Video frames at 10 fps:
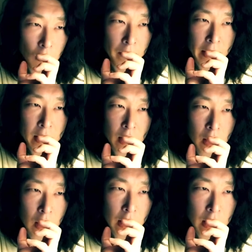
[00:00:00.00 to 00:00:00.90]
basically
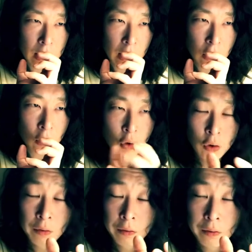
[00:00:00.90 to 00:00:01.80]
there's like
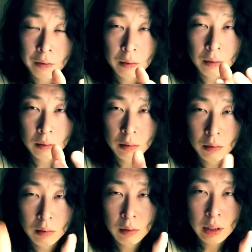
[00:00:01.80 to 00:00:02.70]
cube
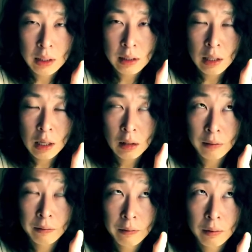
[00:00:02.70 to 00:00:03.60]
inside
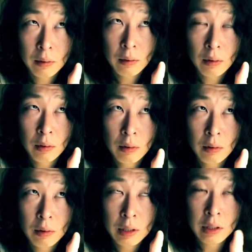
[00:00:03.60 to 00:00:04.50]

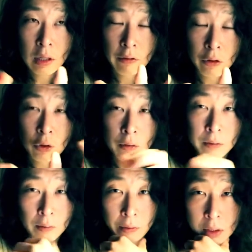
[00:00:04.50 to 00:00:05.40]
of cube,
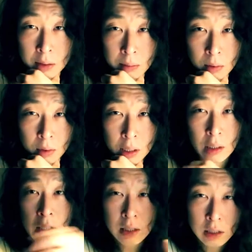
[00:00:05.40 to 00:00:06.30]
for example, and
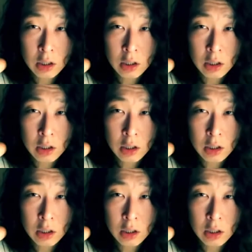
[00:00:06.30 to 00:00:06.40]
then it's